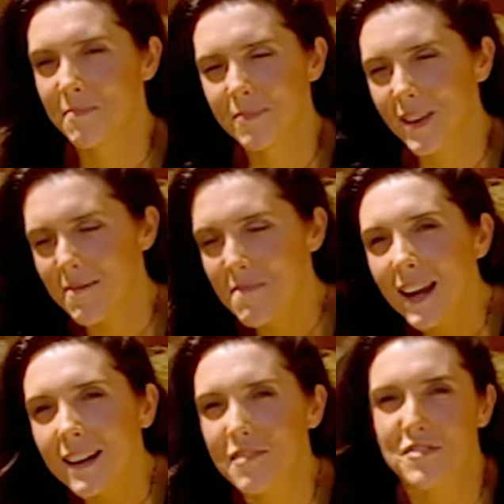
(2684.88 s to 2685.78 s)
There
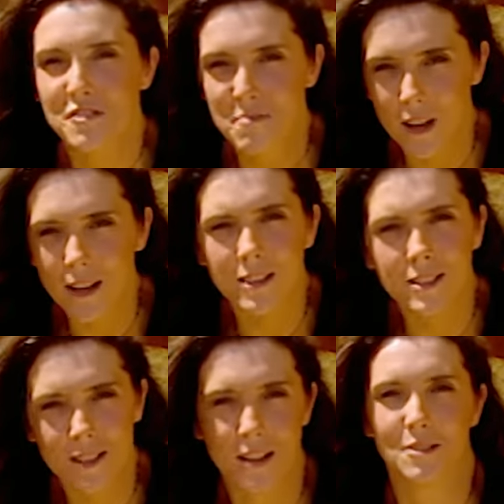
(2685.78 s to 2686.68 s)
may never have been a
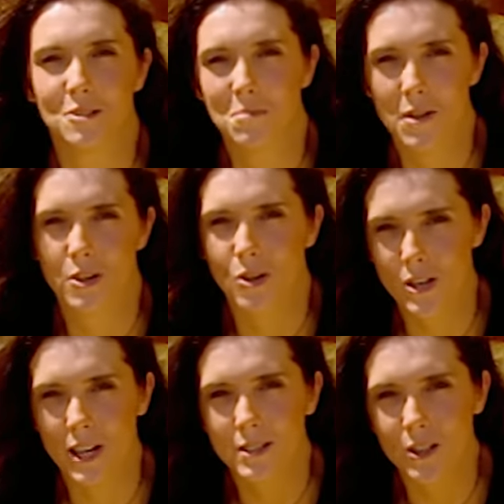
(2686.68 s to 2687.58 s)
single mother
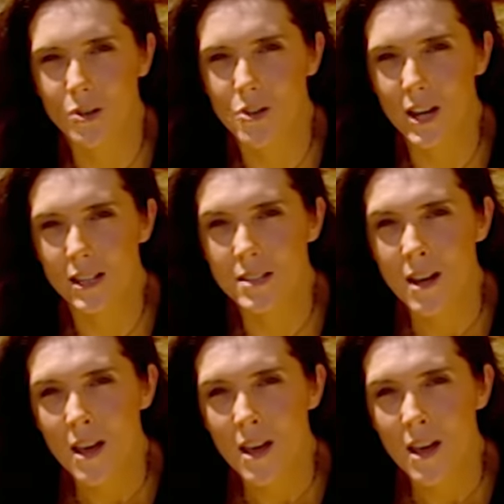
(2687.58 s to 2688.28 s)
goddess in Crete,